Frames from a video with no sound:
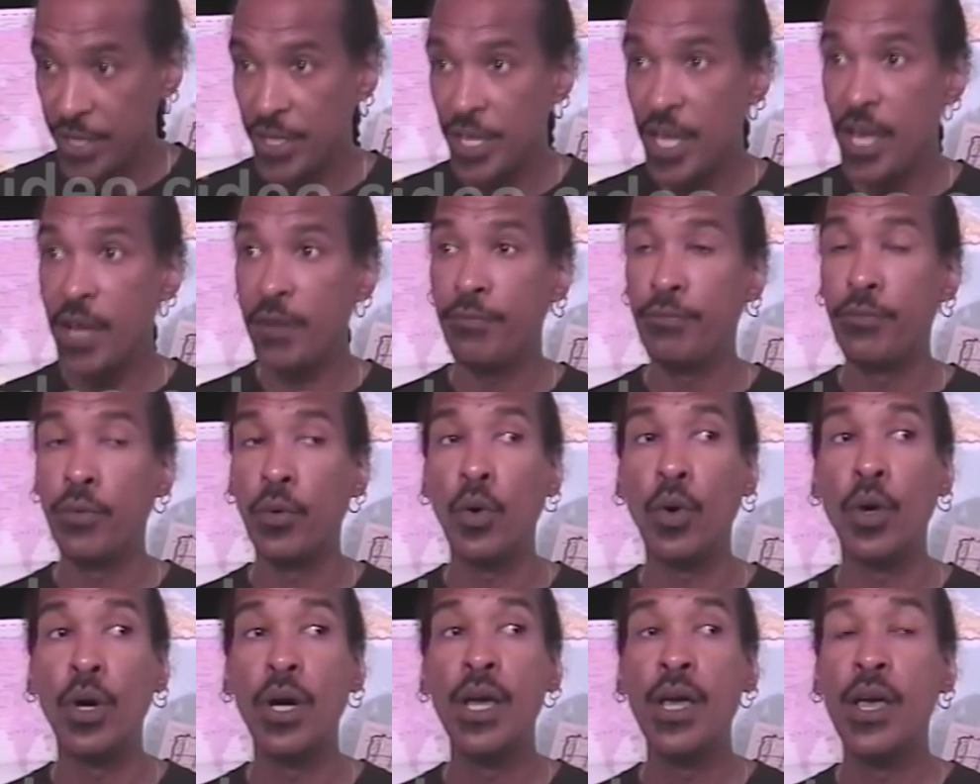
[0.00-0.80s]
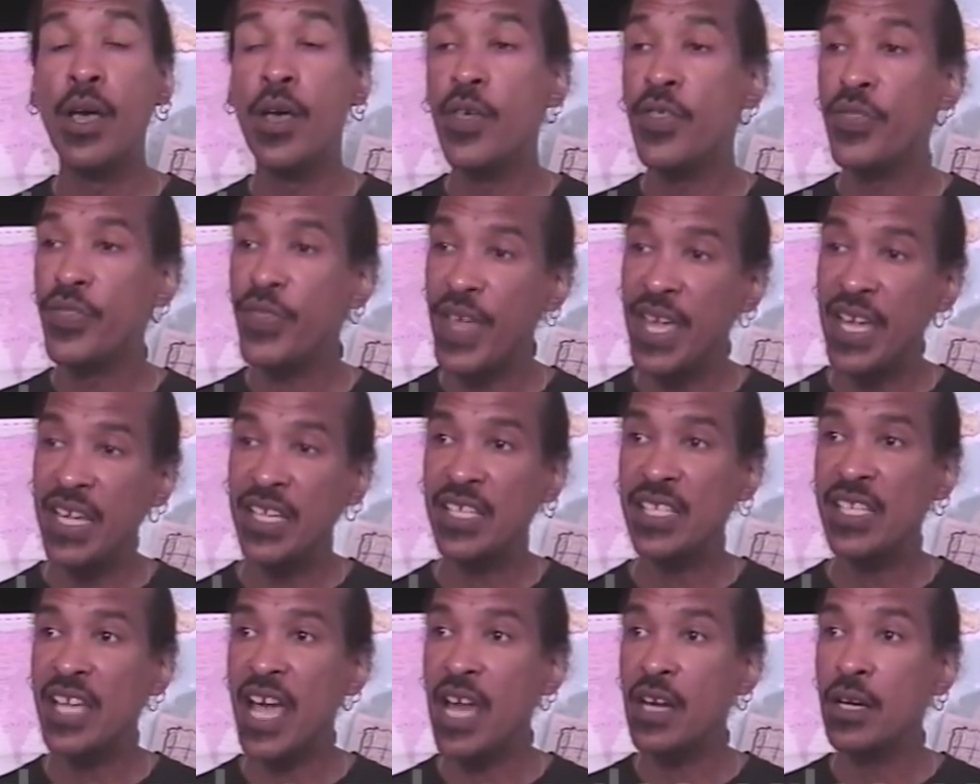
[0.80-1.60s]
Therefore,
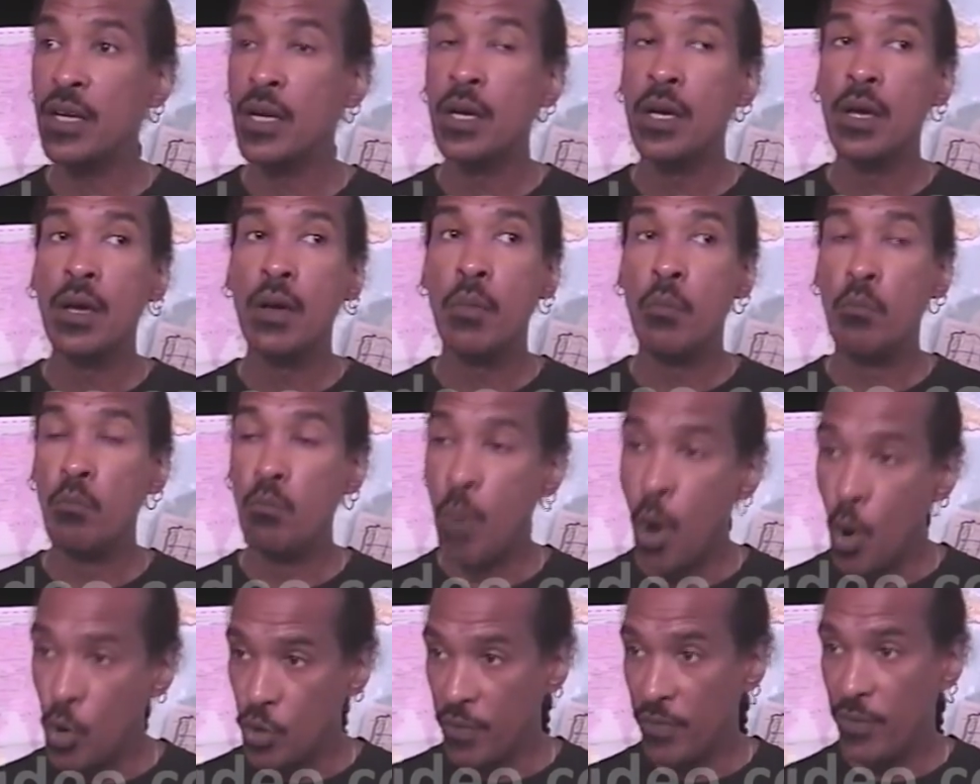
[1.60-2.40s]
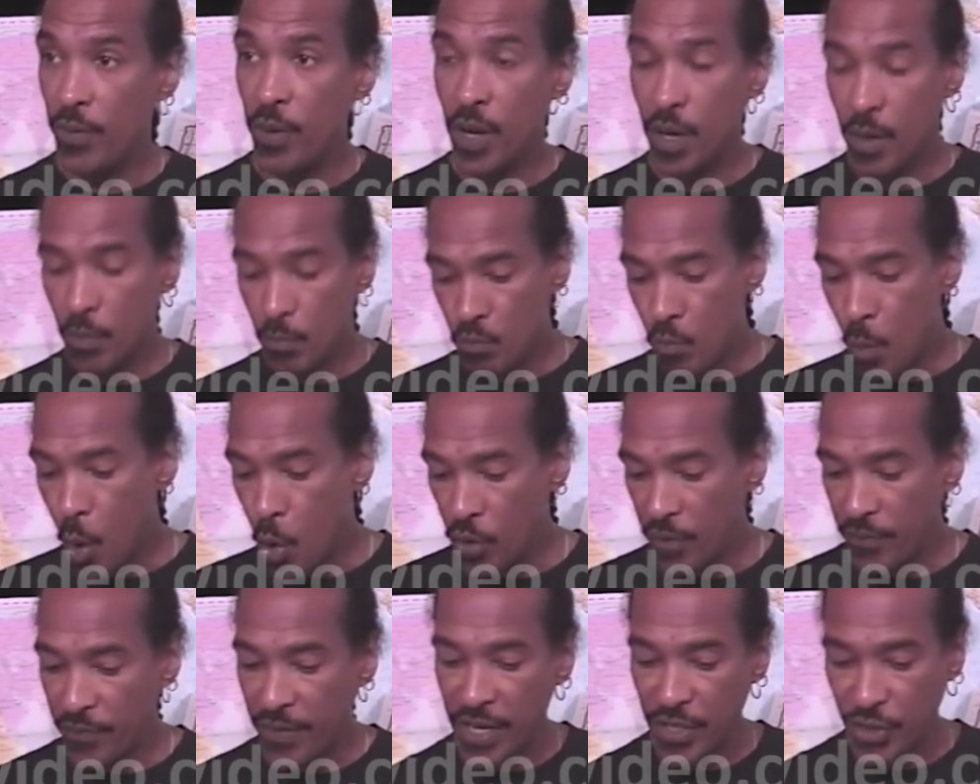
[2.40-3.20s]
things that motiv
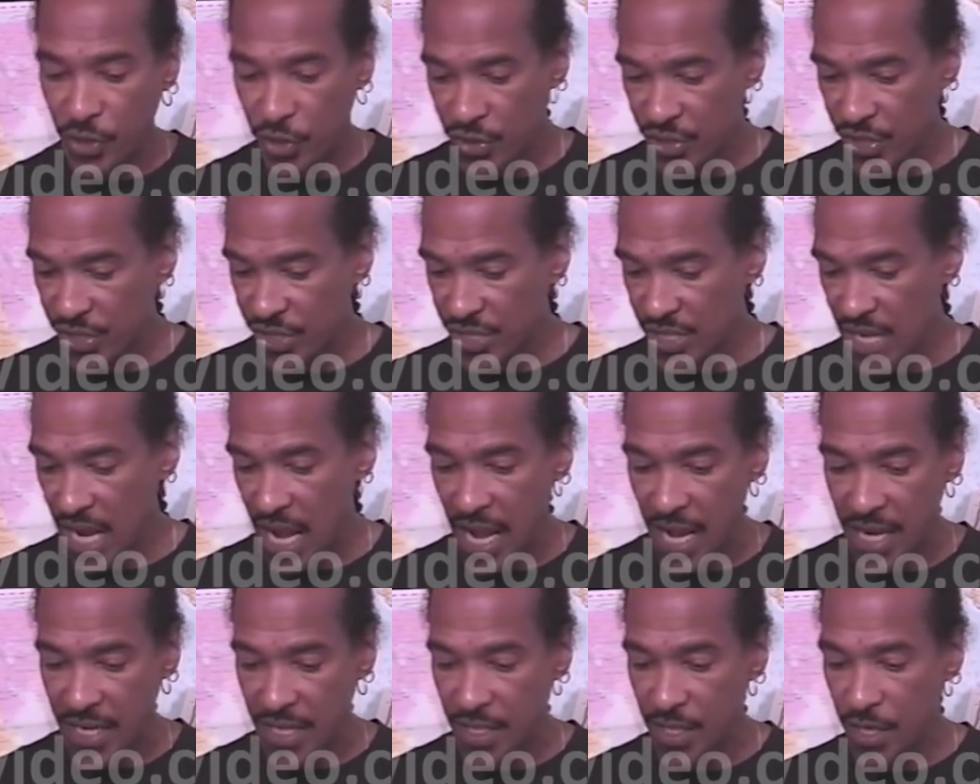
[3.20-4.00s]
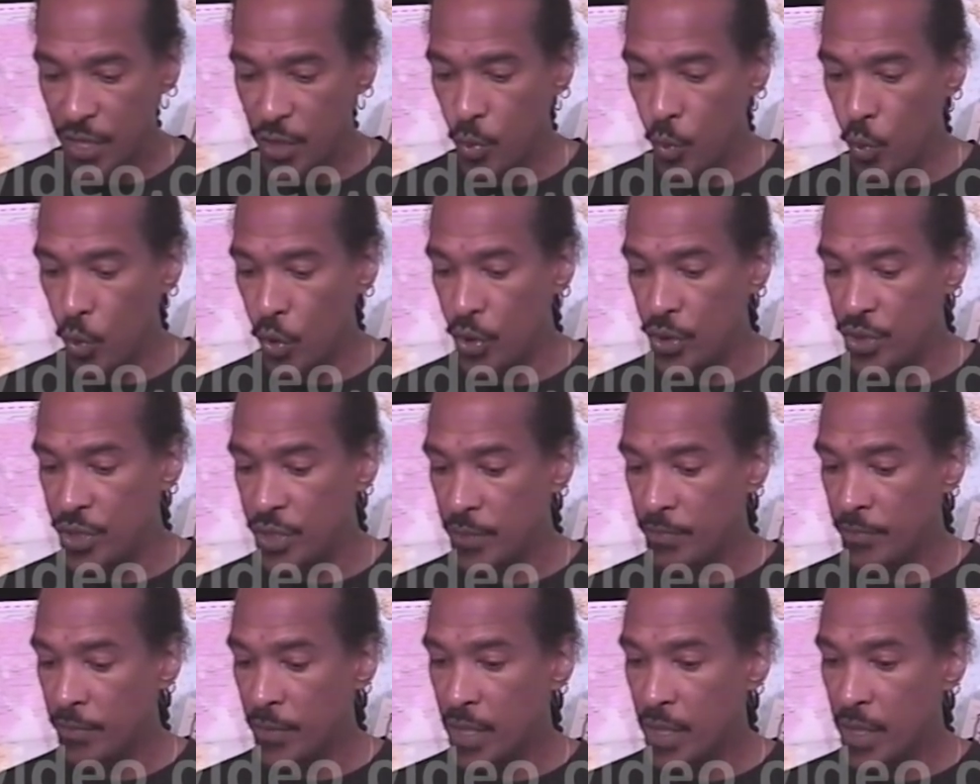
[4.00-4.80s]
motivate your society, in other words...
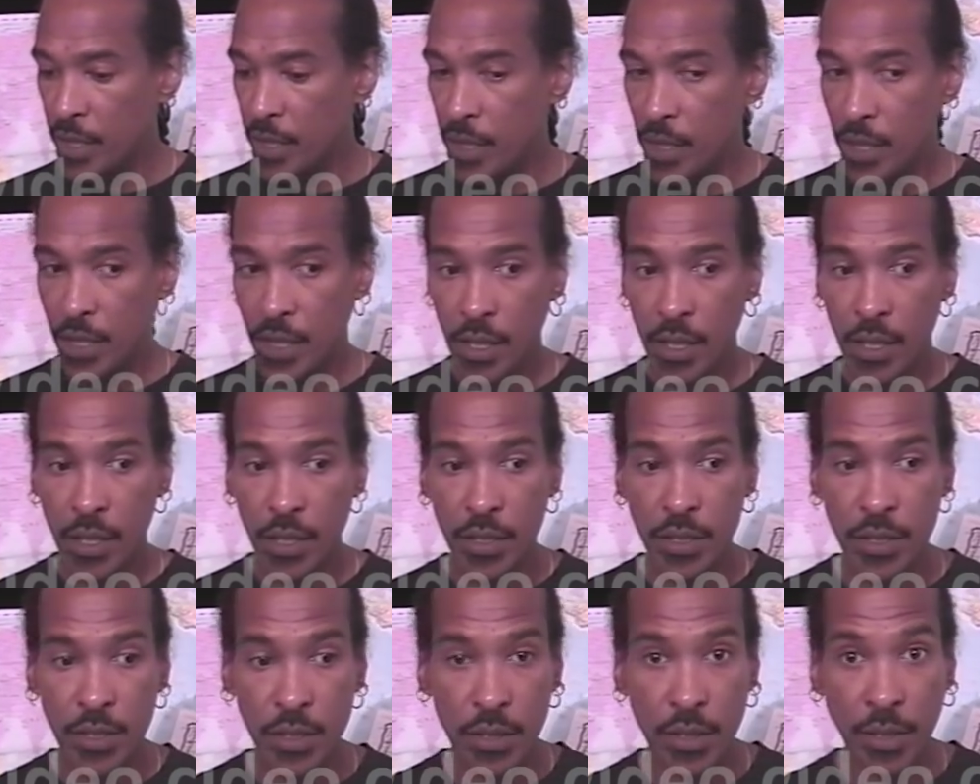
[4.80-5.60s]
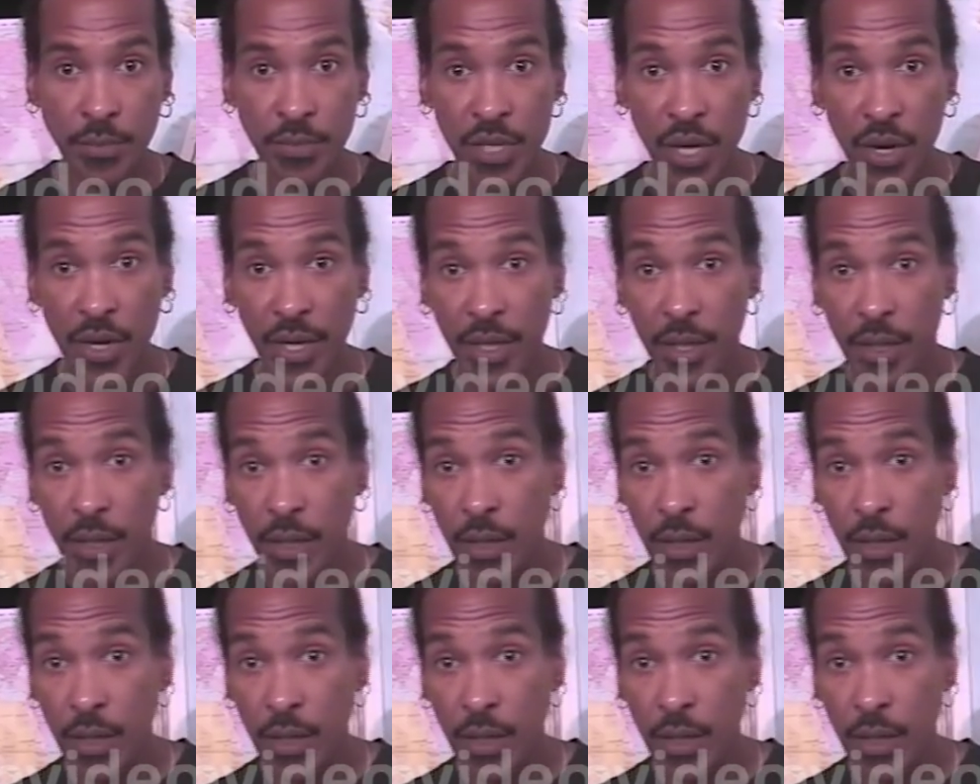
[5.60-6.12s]
Type two. I'm sorry?